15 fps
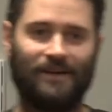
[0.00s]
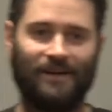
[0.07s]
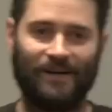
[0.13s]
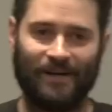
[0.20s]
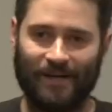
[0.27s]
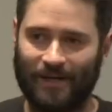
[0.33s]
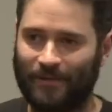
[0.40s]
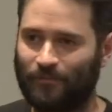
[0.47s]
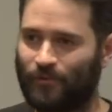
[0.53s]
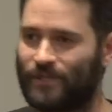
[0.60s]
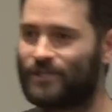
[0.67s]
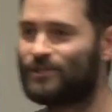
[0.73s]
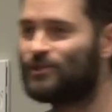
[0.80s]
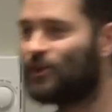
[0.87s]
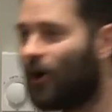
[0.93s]
Um,
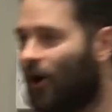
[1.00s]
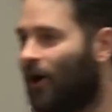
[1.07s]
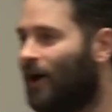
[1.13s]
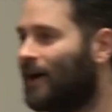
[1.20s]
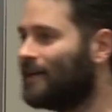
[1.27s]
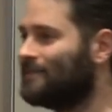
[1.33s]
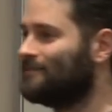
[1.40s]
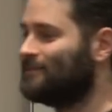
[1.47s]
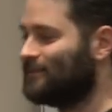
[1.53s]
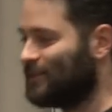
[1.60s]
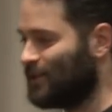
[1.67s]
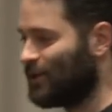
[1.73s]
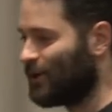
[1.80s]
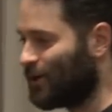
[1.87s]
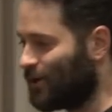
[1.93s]
which is not,
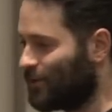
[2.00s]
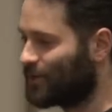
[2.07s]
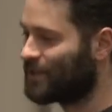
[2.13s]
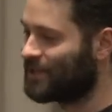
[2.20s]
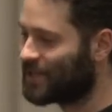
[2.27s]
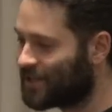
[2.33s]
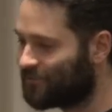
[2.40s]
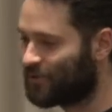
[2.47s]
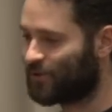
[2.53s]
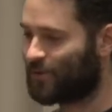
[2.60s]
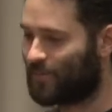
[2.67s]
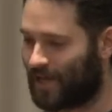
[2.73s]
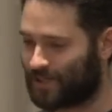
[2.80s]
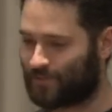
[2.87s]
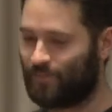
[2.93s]
you know, going to give you the
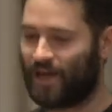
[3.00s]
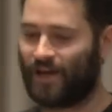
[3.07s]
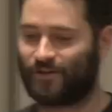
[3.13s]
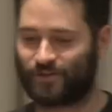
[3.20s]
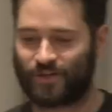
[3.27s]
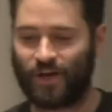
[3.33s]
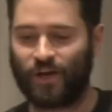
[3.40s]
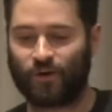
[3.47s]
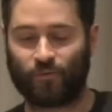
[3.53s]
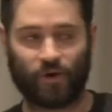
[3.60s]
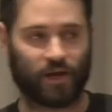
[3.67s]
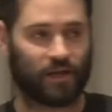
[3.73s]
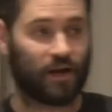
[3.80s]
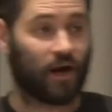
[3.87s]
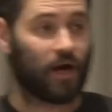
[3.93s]
best bounds, right?